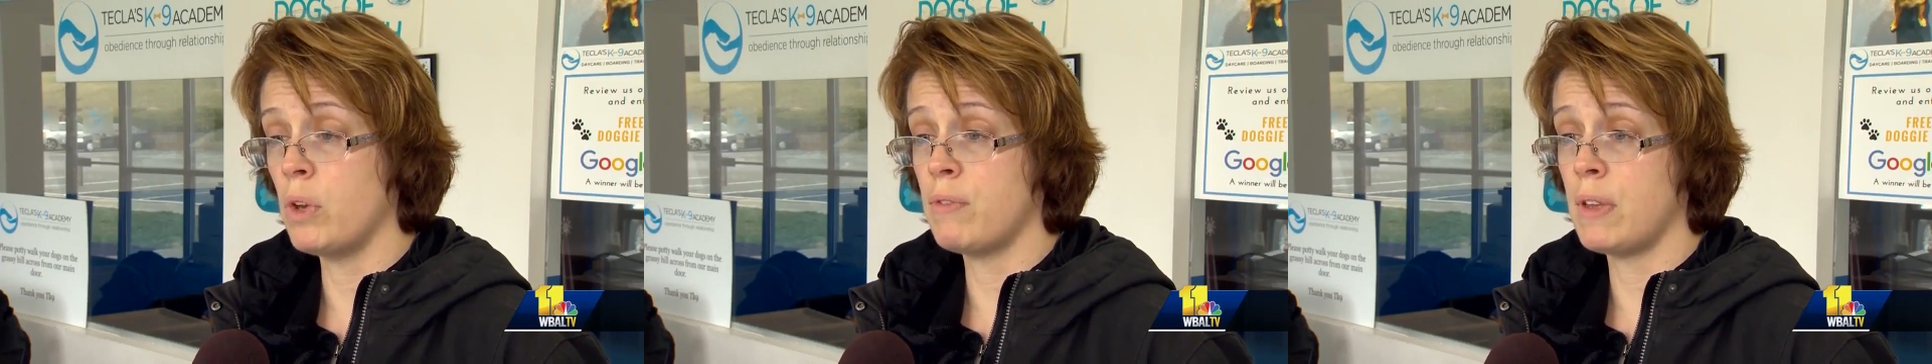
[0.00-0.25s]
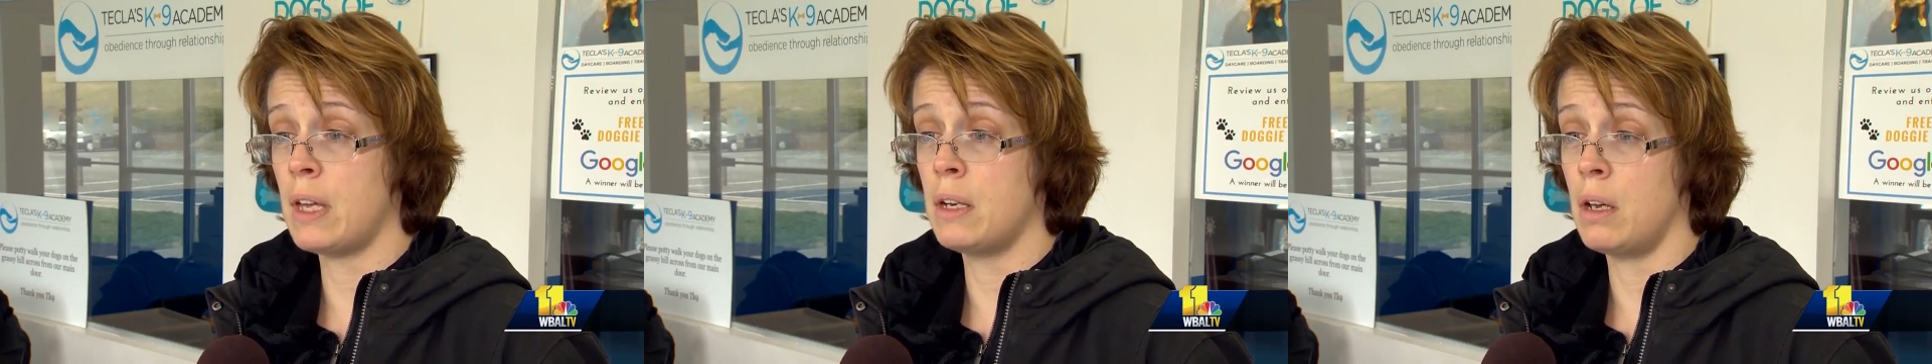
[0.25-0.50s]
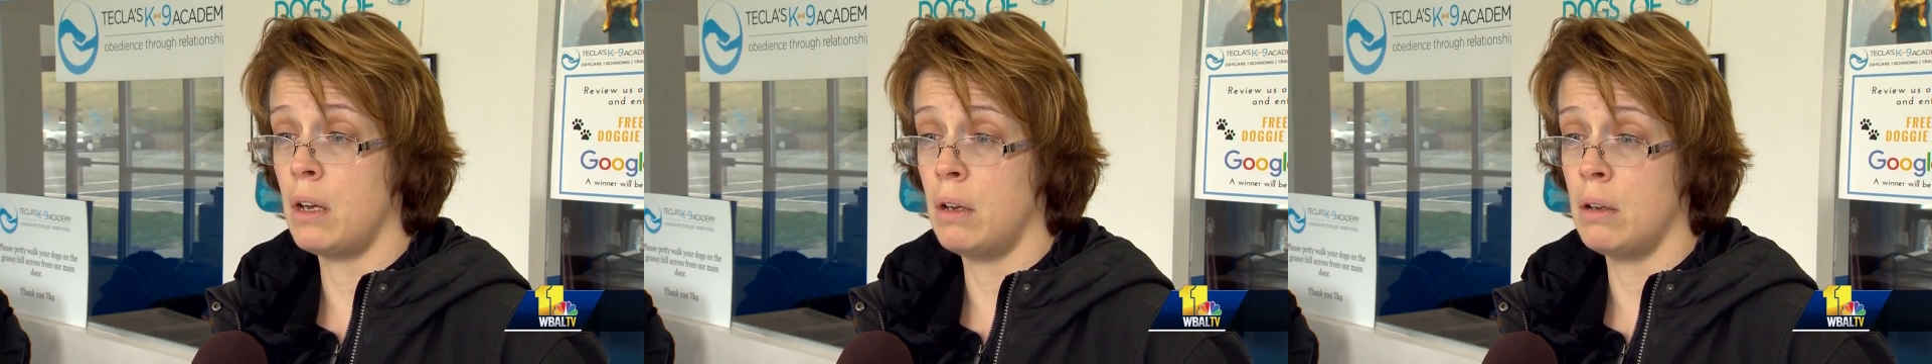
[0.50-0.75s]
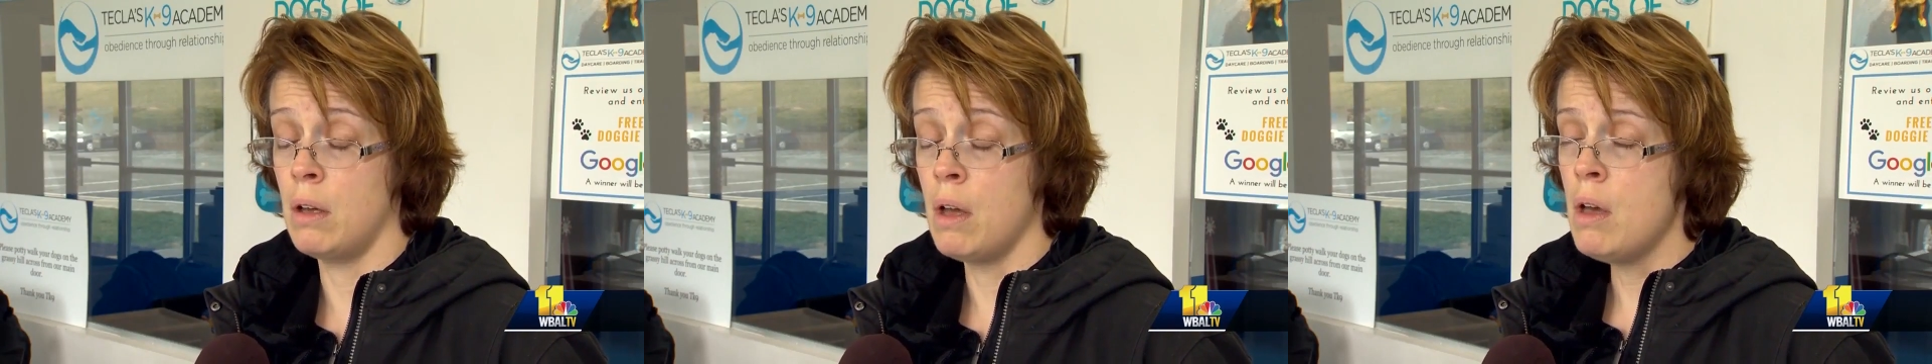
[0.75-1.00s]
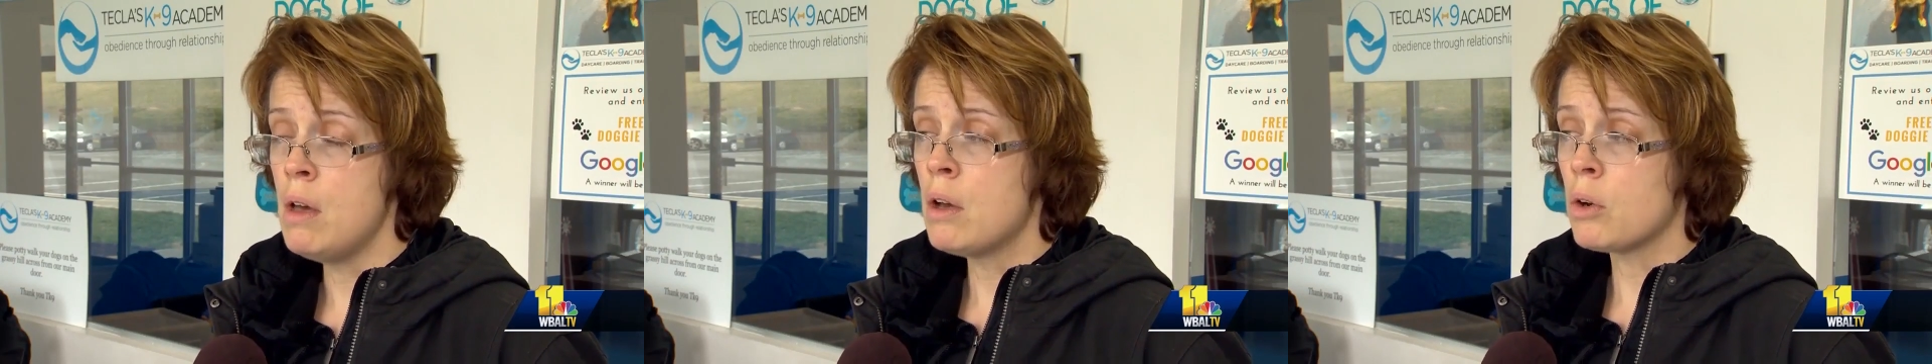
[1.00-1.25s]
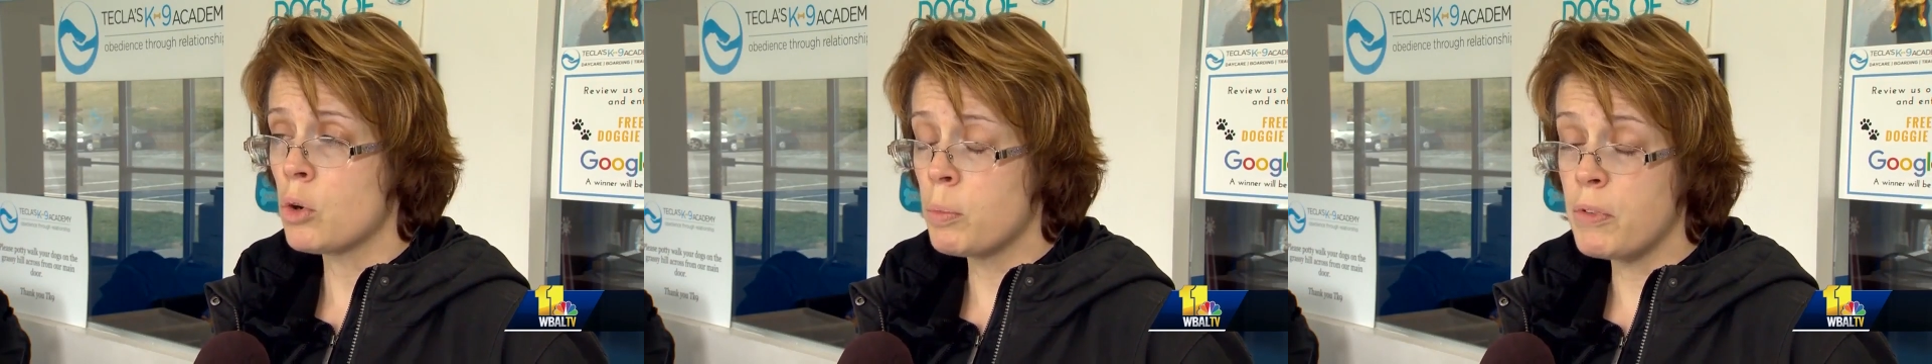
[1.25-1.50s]
we've had a
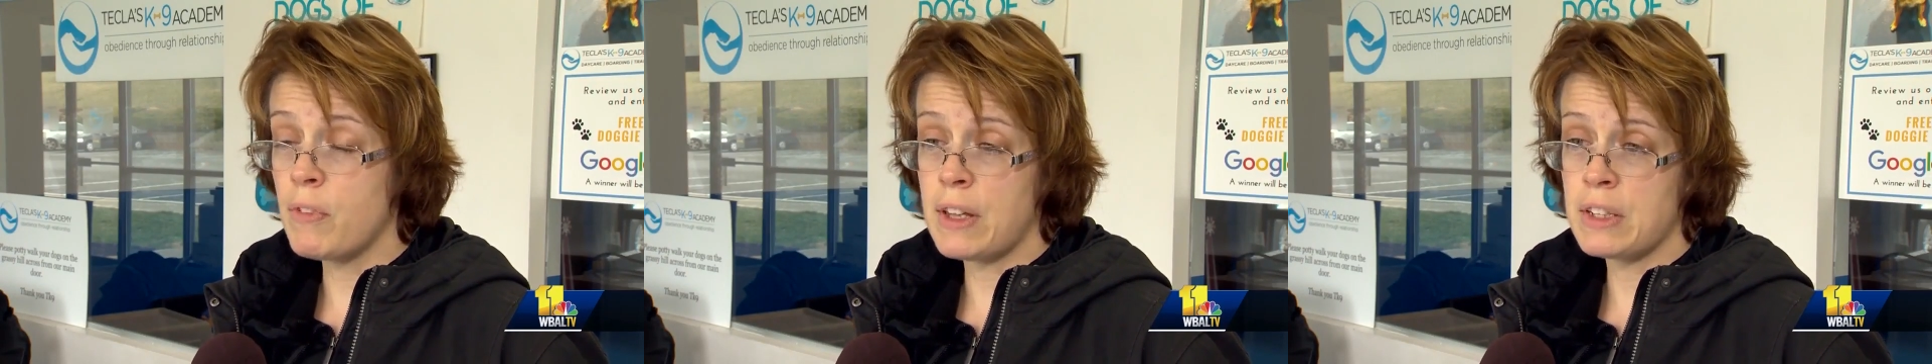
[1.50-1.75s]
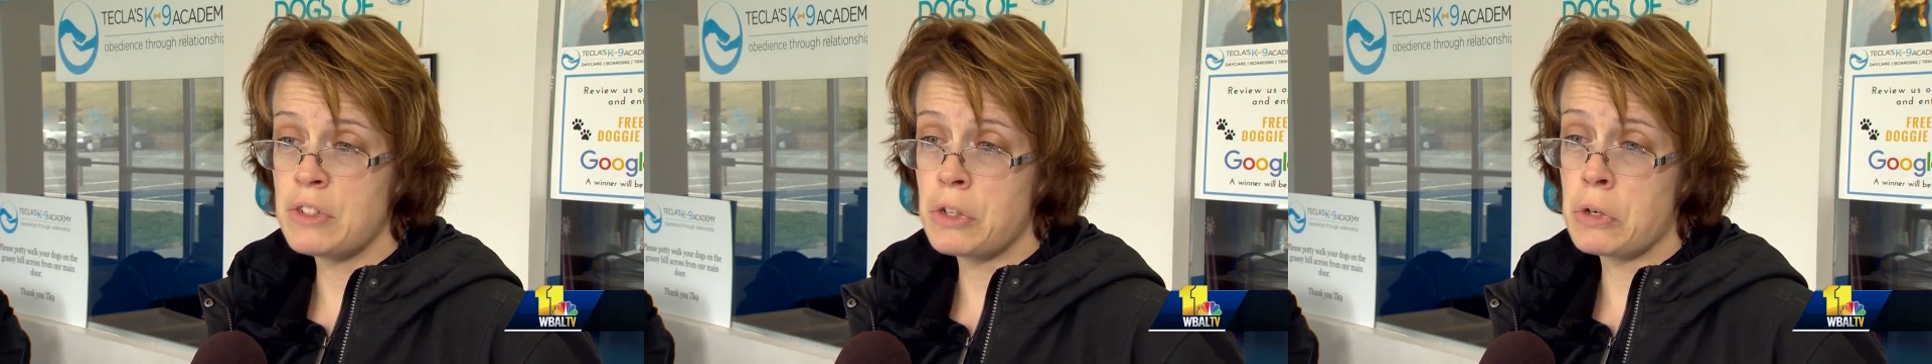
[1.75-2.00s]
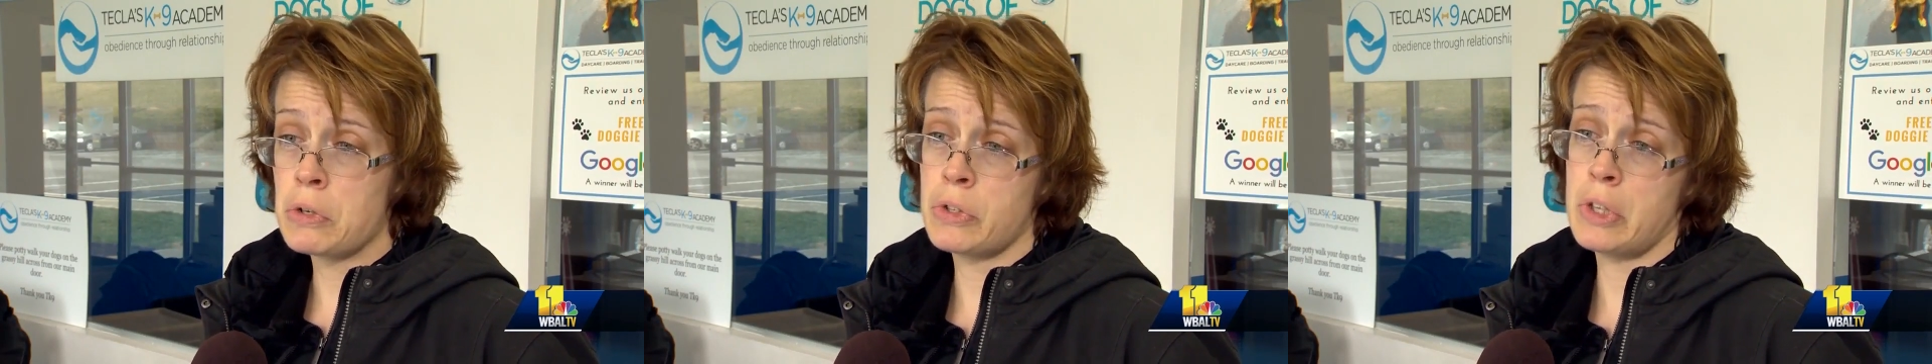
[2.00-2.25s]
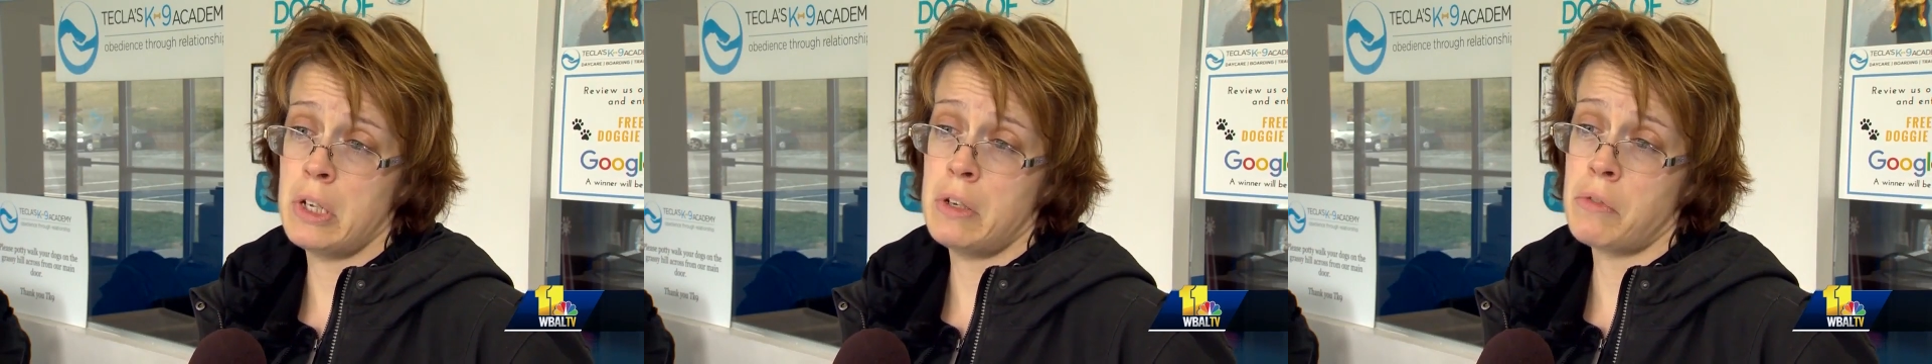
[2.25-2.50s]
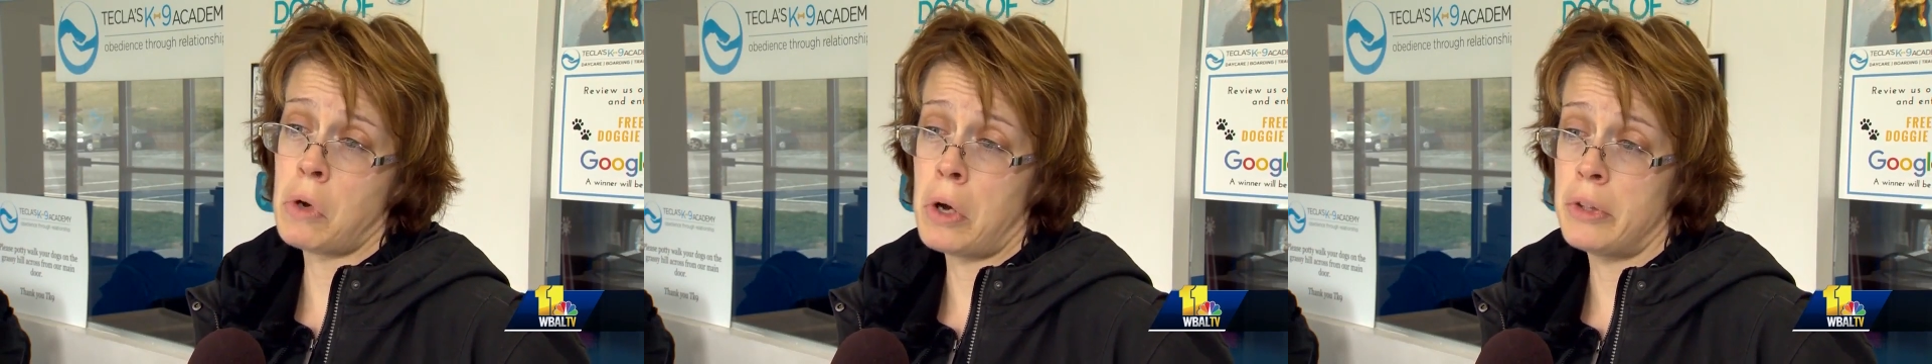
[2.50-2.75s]
group of volunteers that have